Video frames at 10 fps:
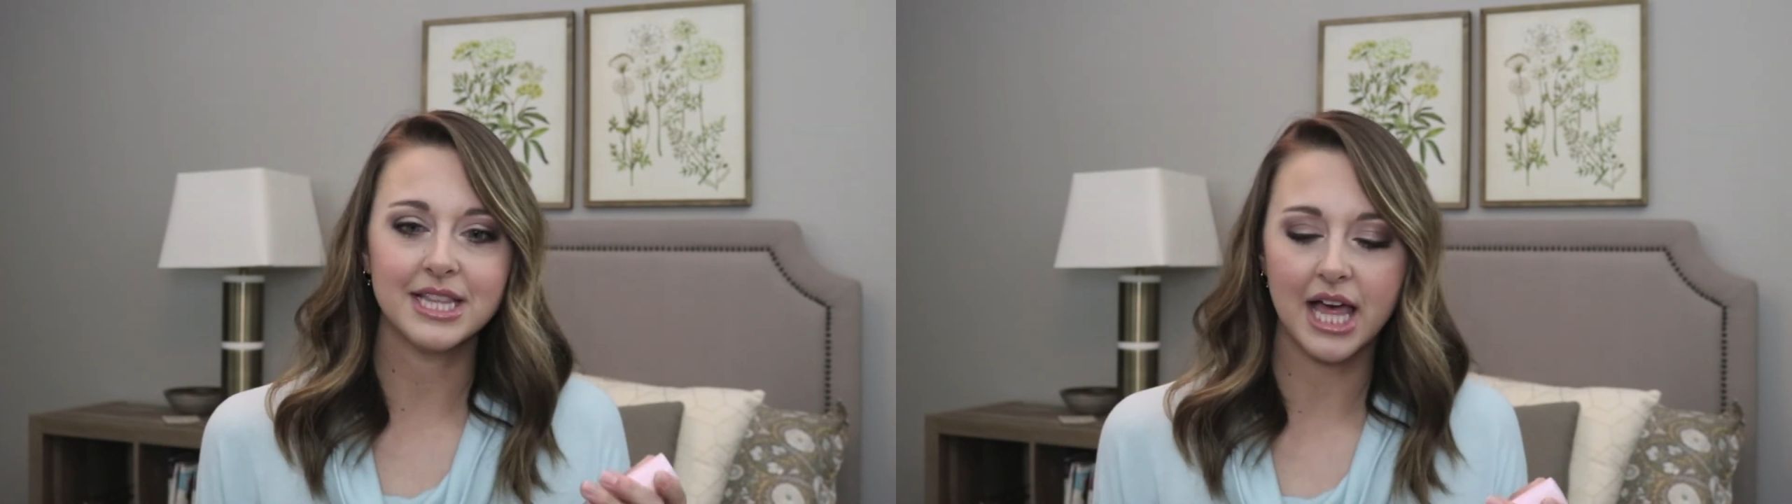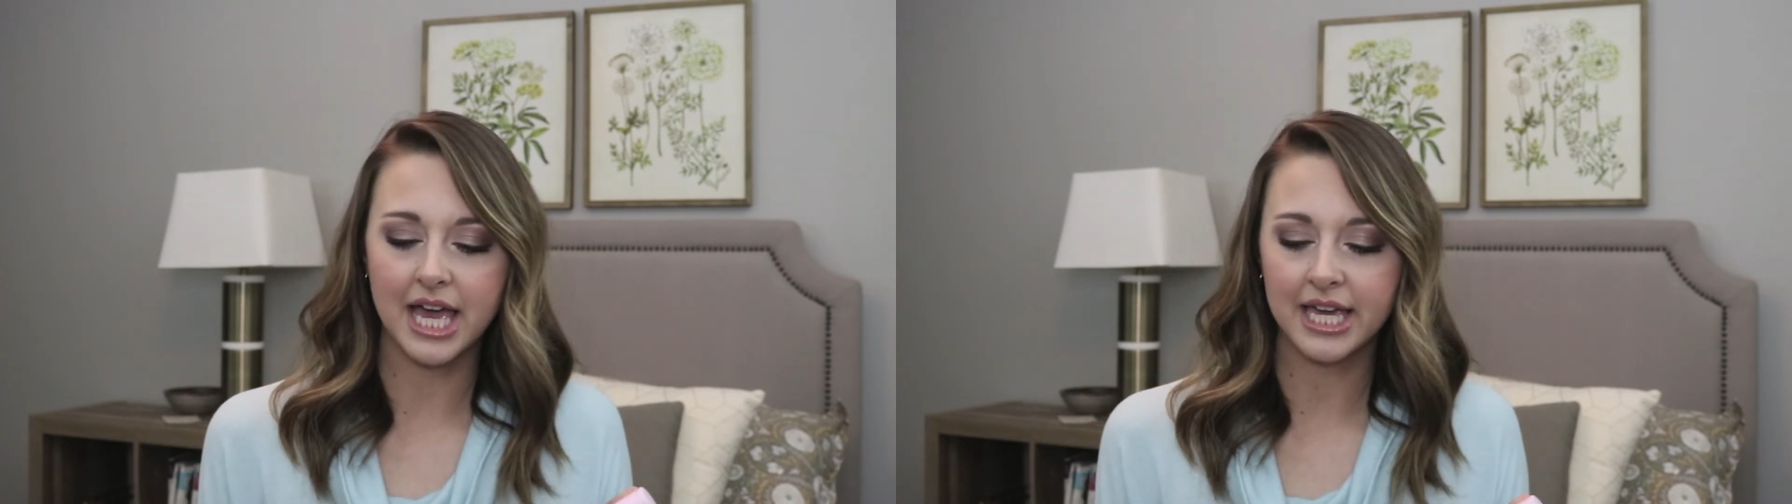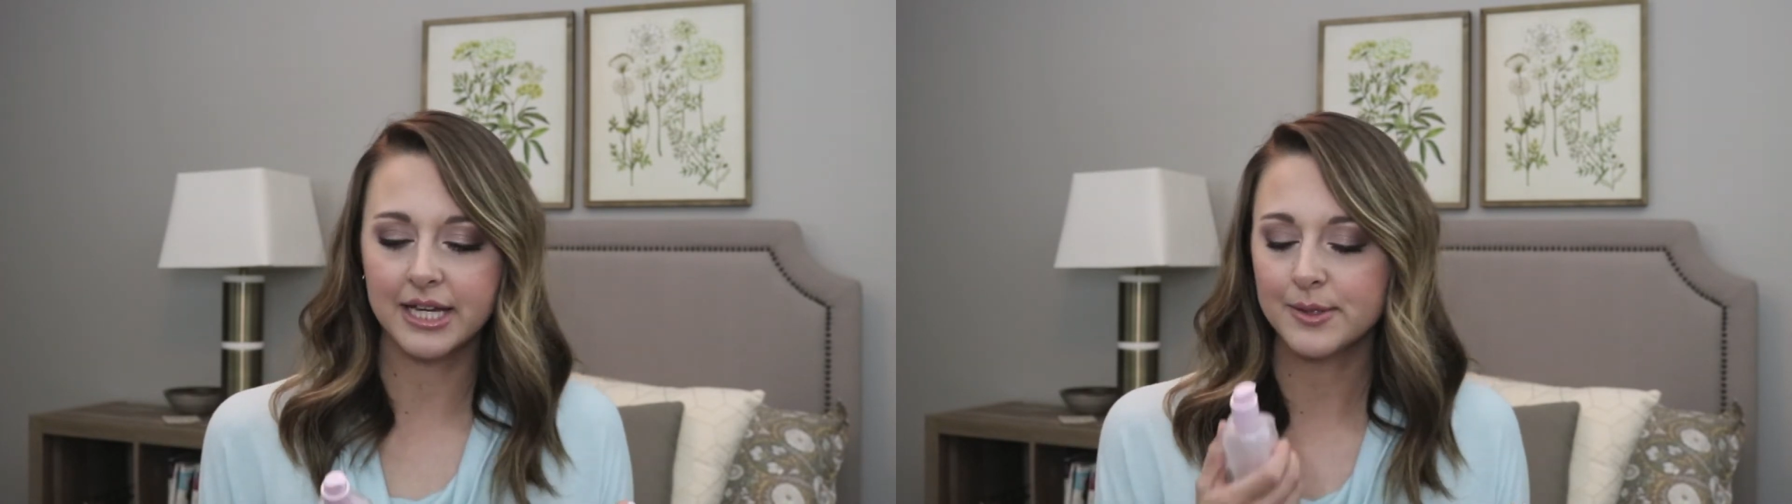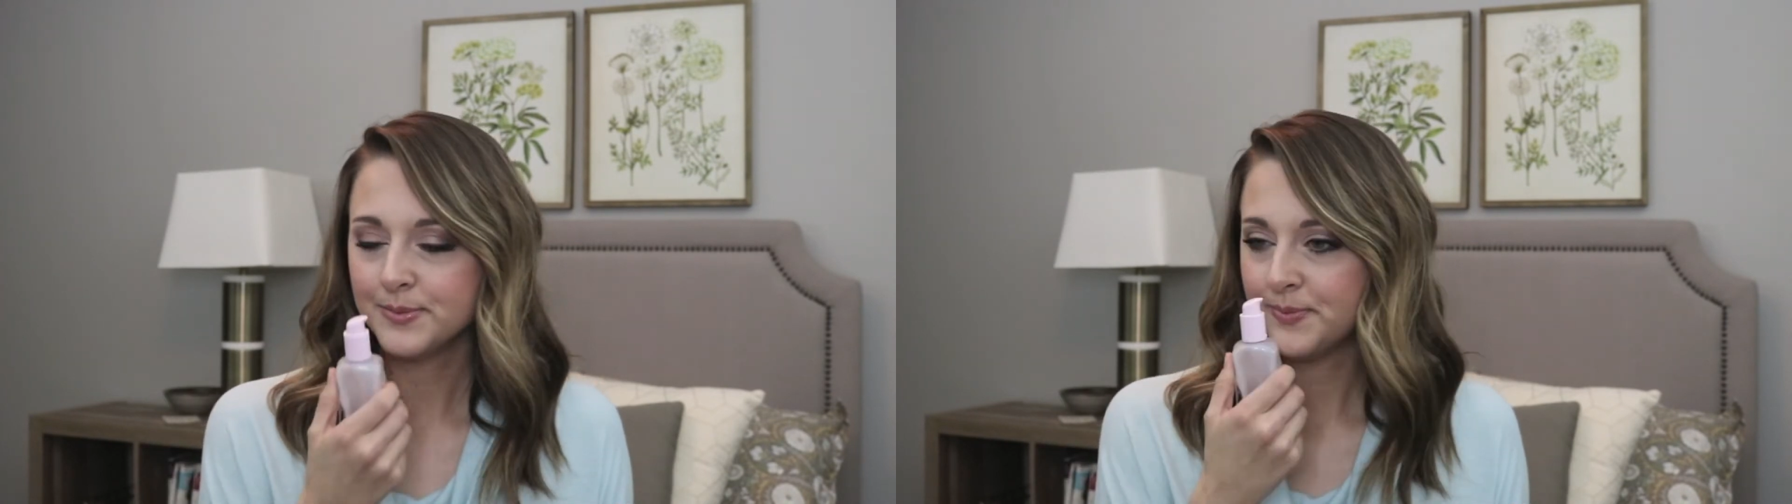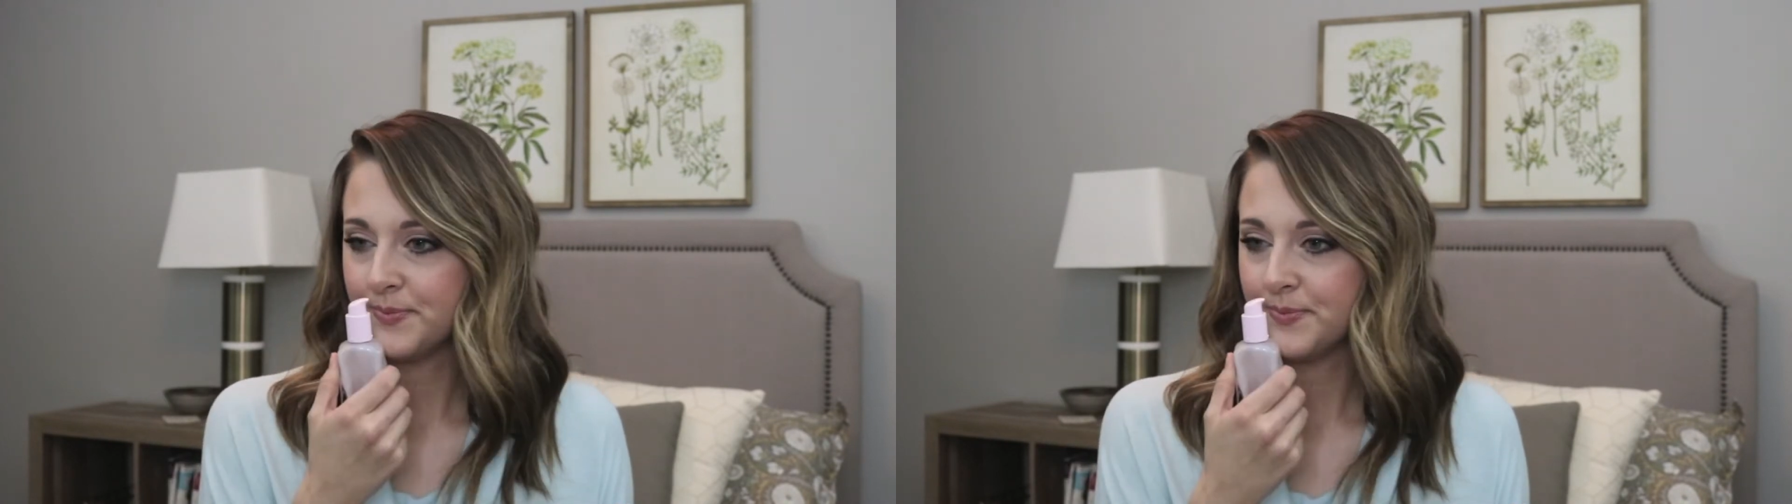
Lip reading: like